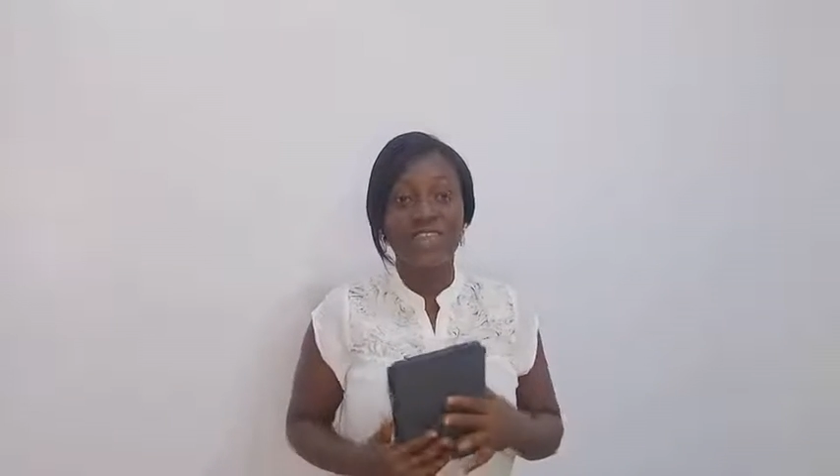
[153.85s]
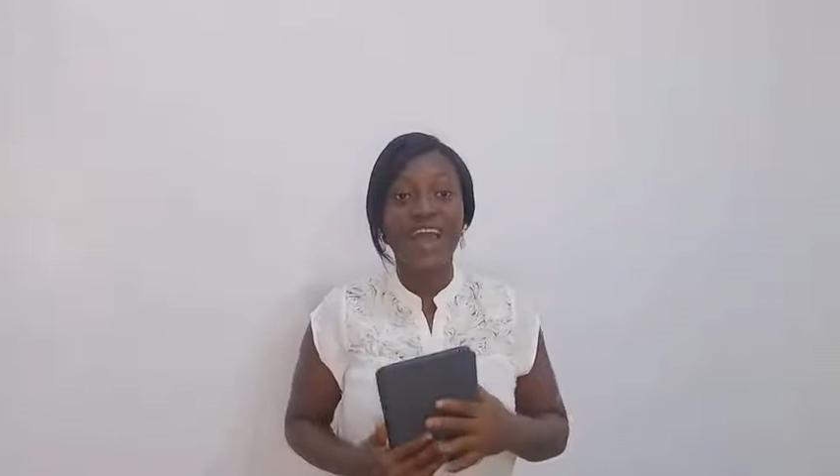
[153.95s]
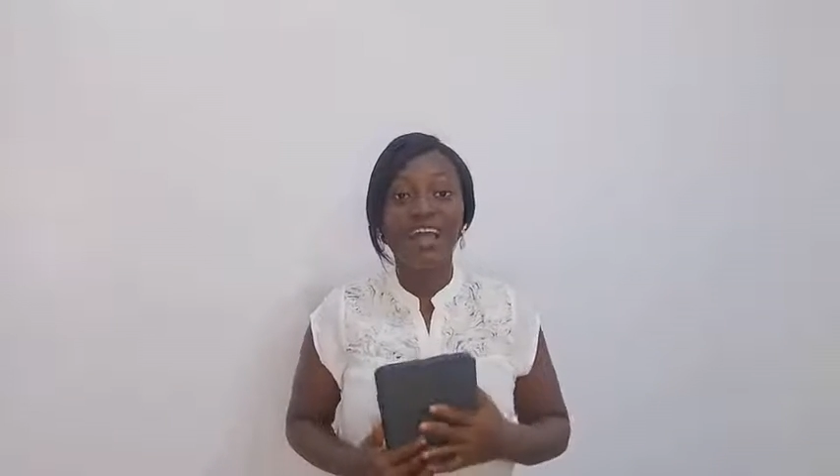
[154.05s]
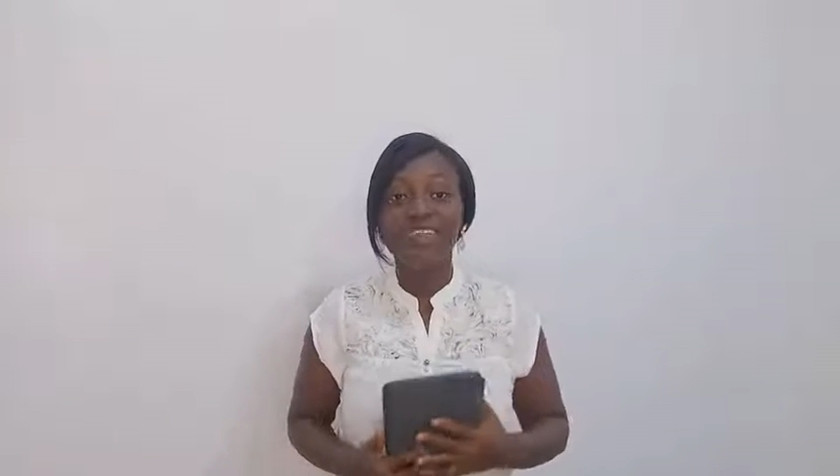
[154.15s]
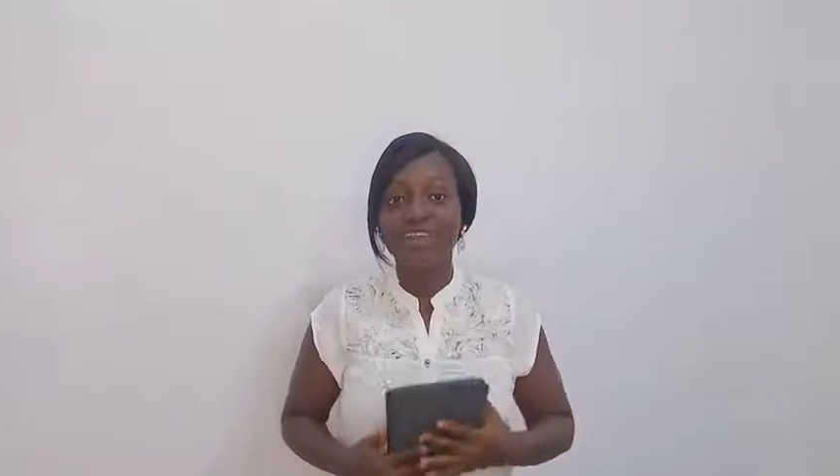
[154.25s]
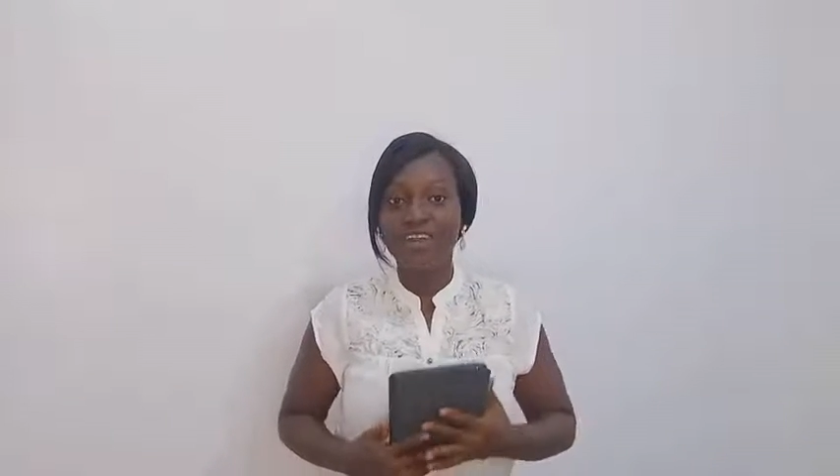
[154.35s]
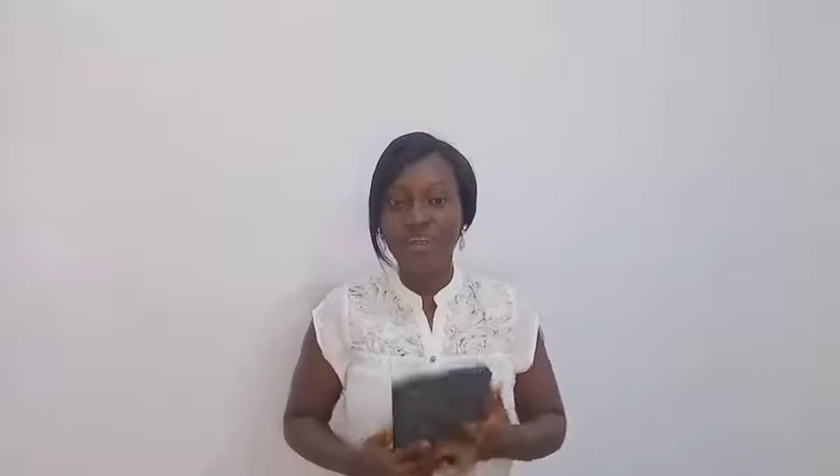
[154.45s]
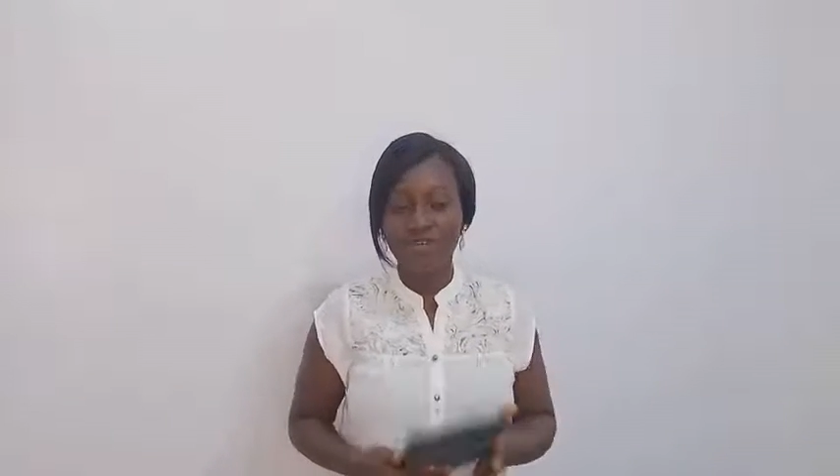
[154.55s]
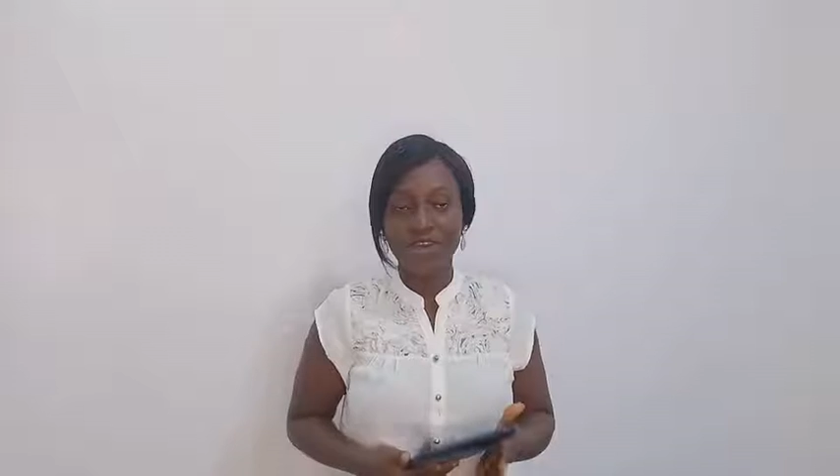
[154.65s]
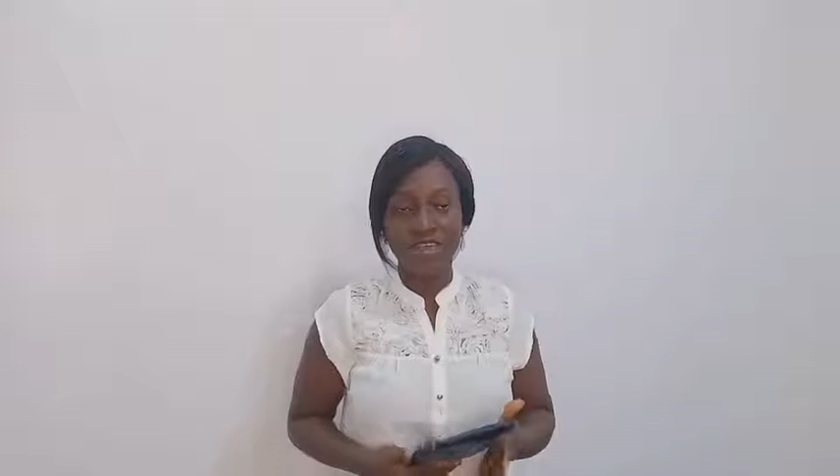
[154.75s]
the
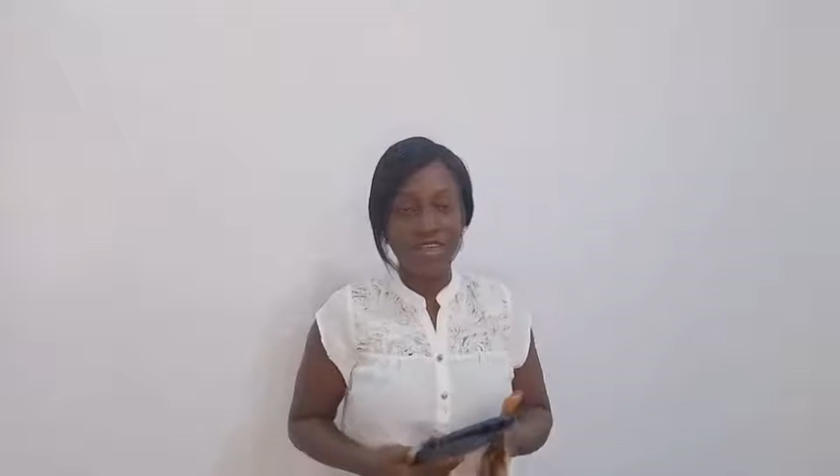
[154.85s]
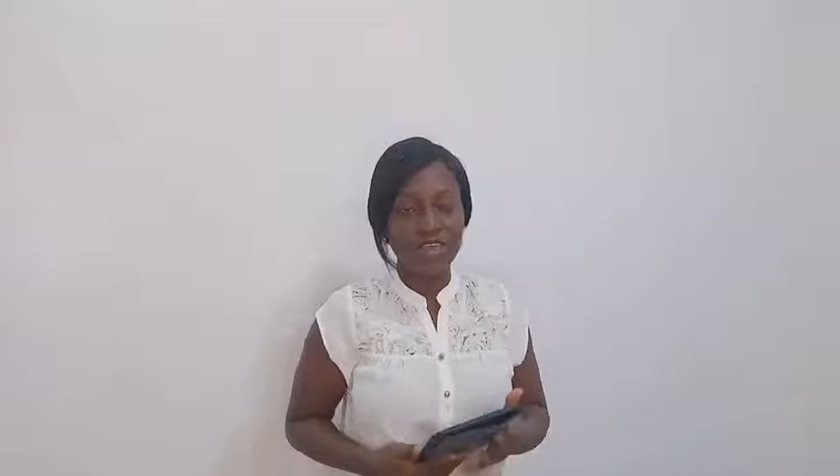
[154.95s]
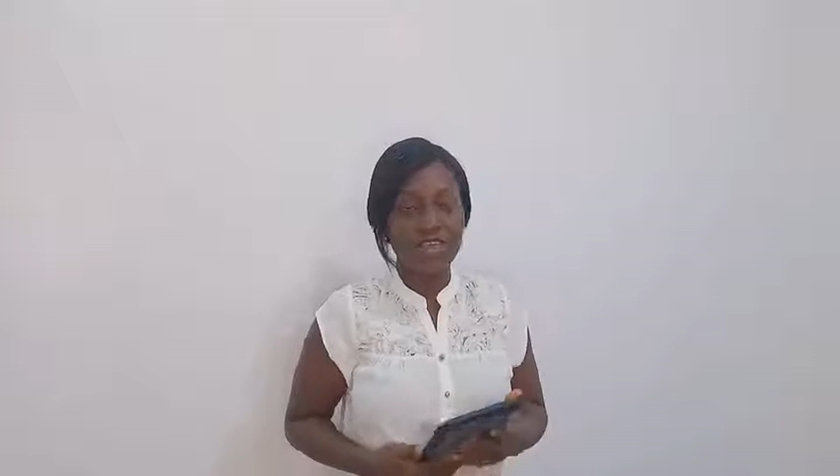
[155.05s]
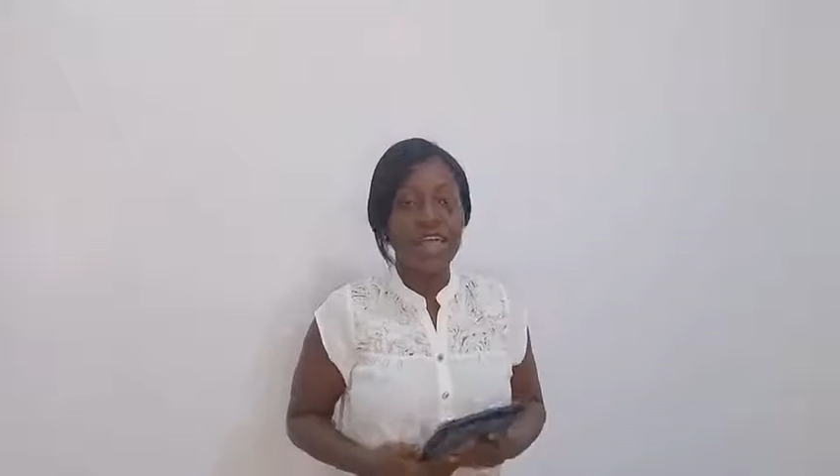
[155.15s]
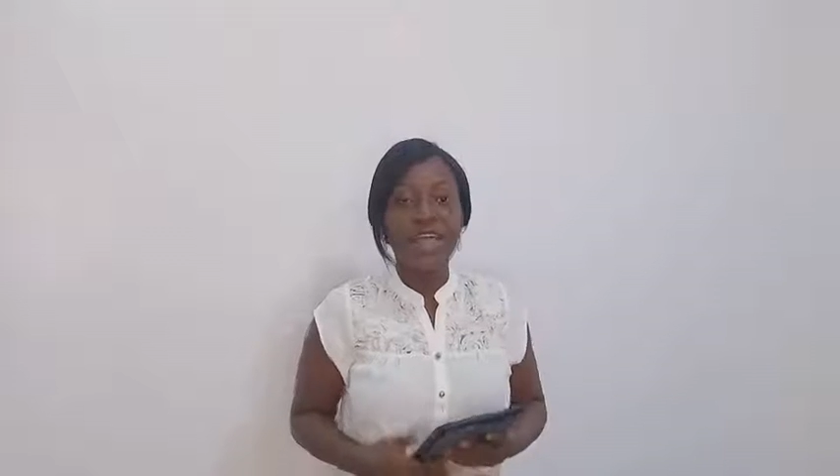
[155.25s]
answer choices.